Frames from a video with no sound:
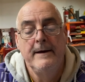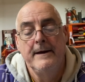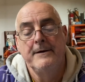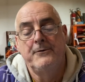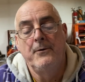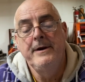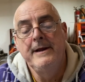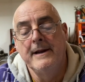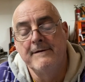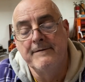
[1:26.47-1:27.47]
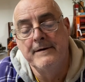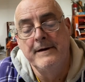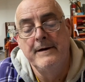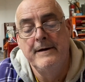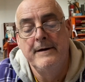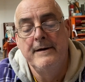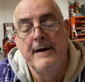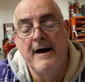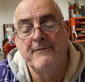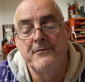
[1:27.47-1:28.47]
In 2011,
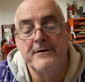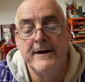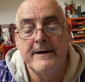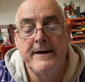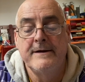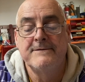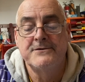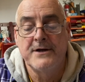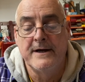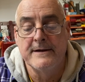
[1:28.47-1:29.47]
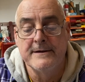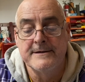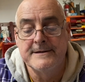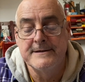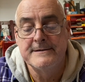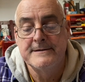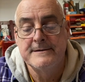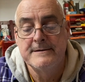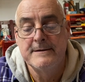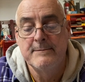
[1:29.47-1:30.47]
after a decade of childlessness,
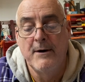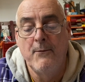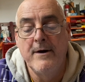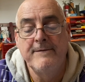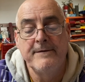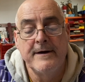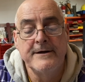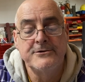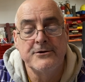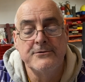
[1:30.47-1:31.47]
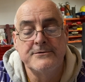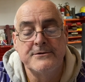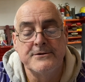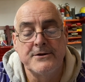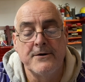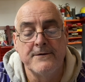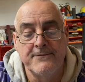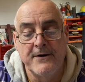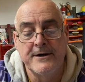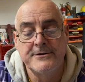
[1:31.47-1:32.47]
my wife and I chose to start
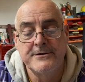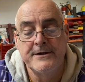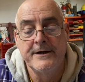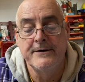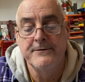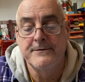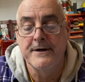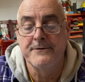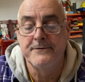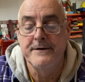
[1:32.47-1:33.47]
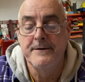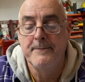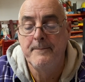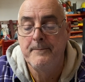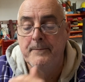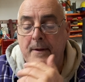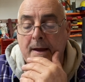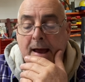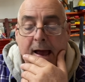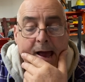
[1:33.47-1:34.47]
afresh in a new country.
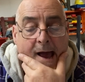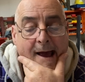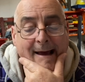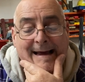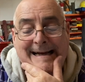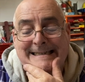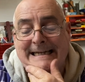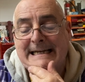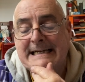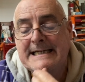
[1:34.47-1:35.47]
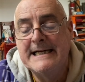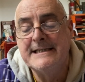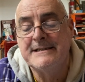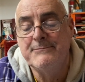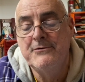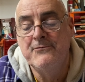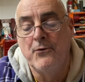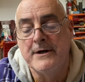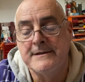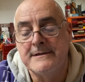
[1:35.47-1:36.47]
Exciting as the move
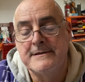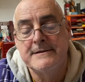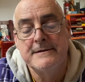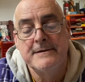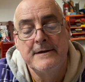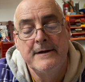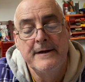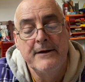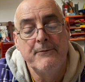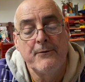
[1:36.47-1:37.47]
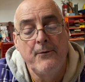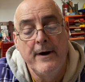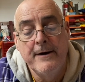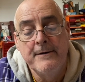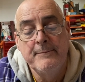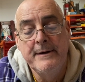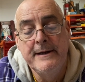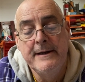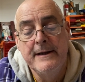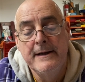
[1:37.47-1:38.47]
was, it required
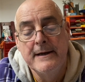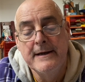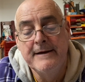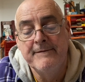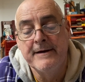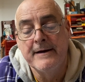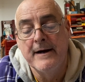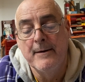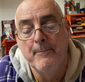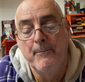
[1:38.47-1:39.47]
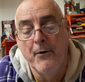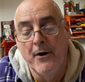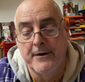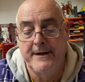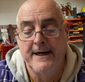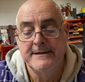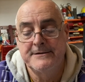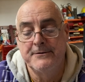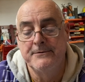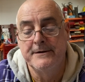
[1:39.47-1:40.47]
me leaving a broadcast
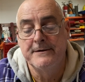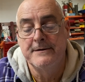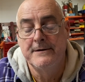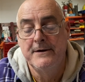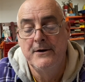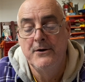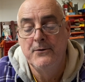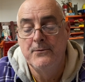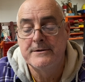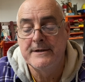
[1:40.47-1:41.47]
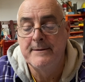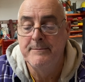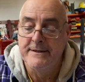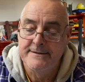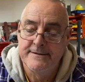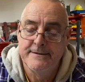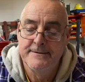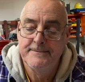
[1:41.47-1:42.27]
career, which I missed.